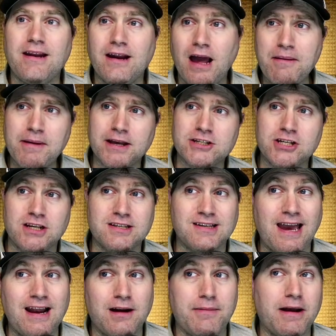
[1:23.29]
And I'm actually
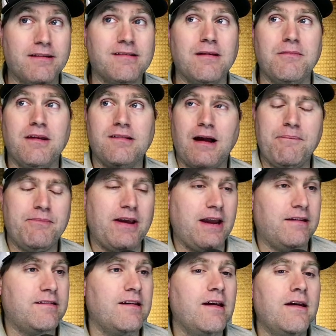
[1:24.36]
excited about some of these
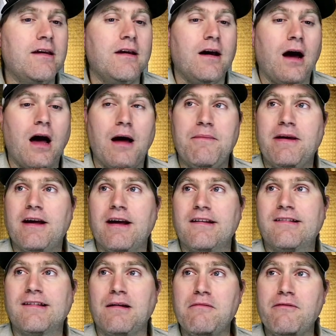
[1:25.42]
updates uh,
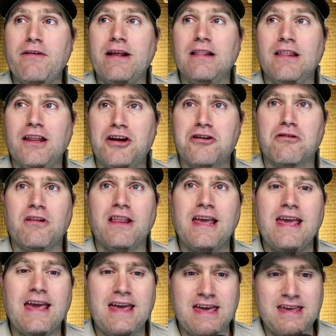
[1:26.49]
because some of it
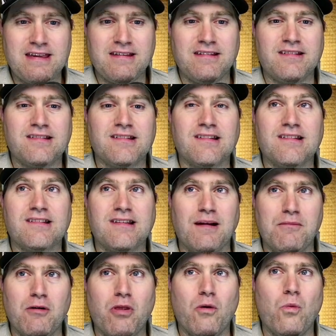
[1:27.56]
literally is
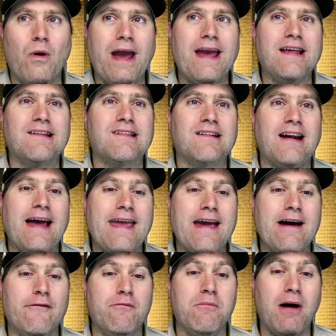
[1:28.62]
some of the ways that I
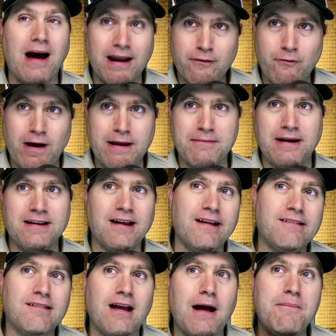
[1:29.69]
have modified my
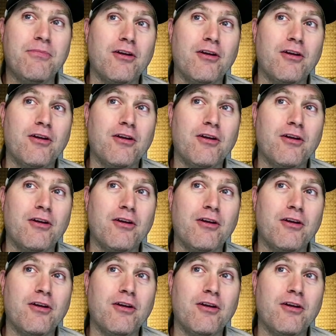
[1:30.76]
desktop.